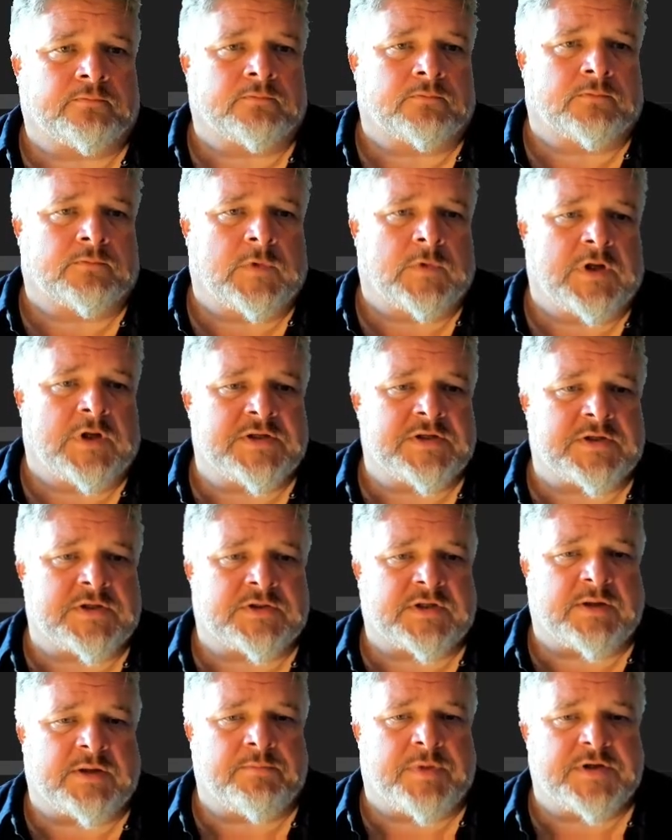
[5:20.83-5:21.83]
Here's the
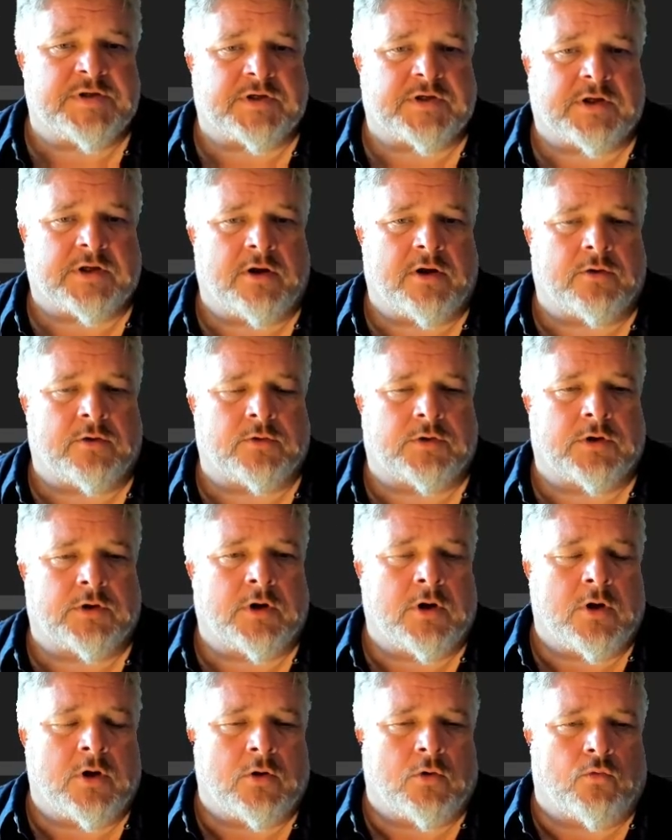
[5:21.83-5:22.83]
same piece of code.
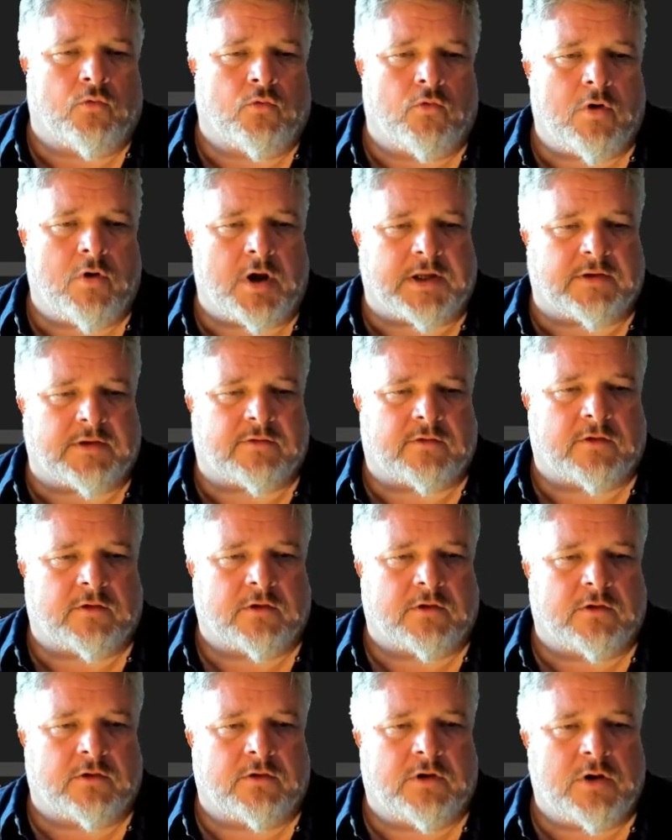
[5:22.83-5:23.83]
Right,
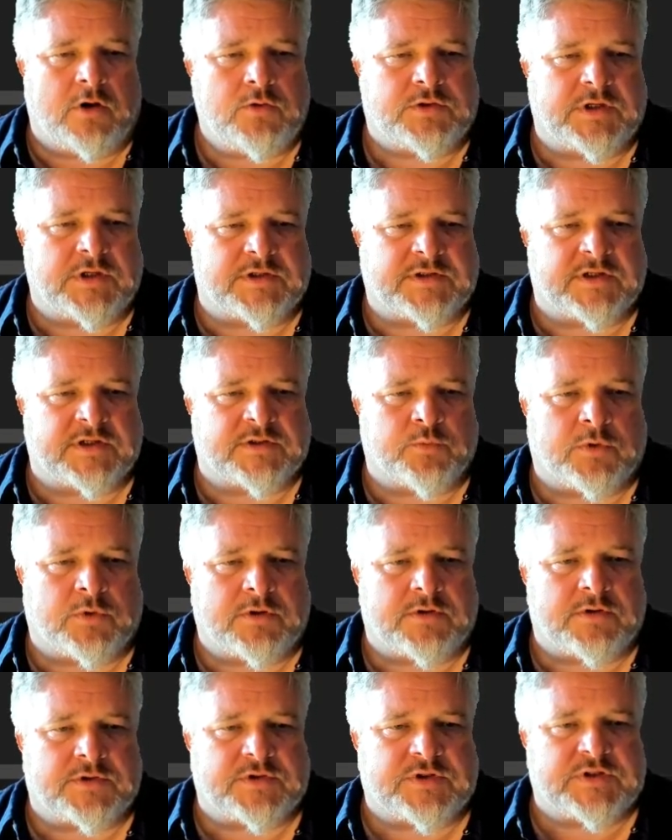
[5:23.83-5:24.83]
notice there's one of the
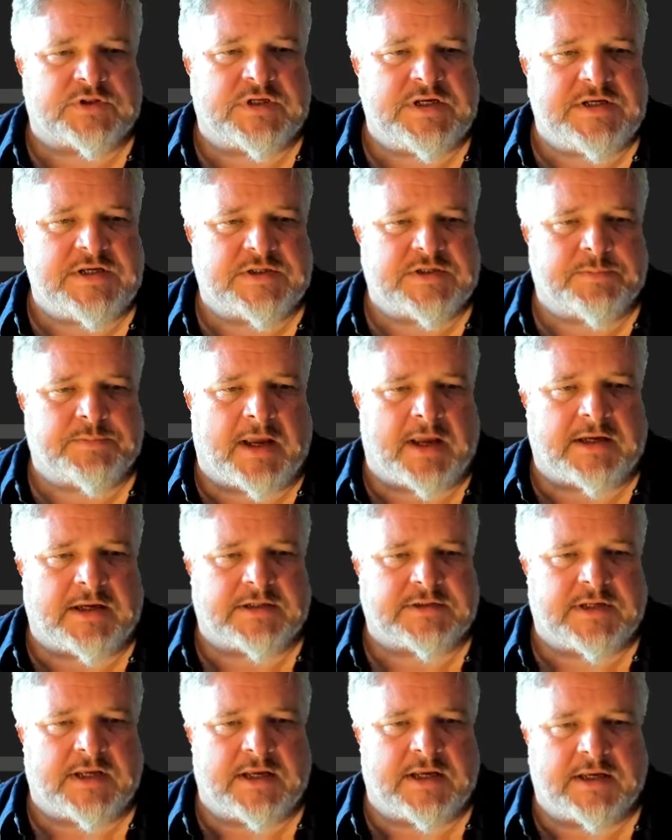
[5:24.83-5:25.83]
C specs
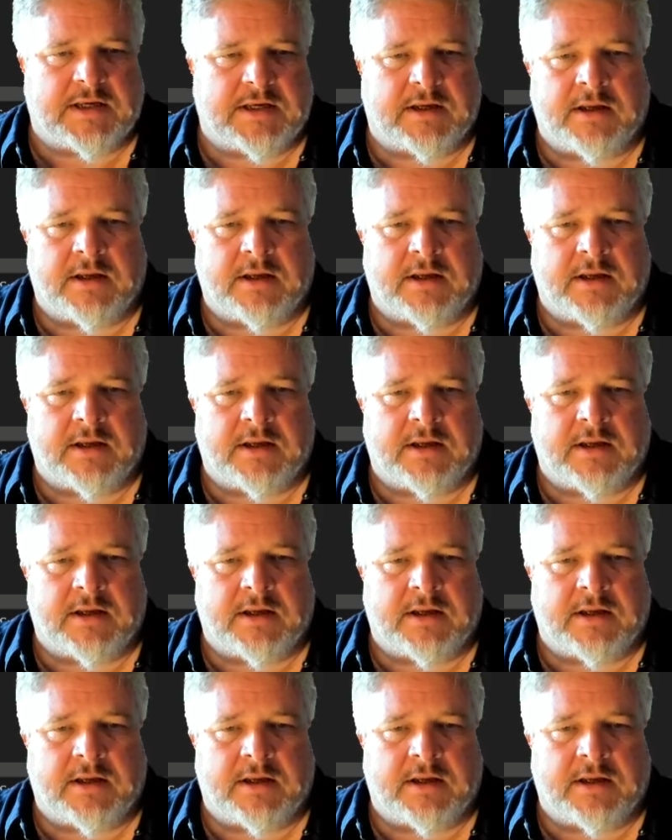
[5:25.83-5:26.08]
here.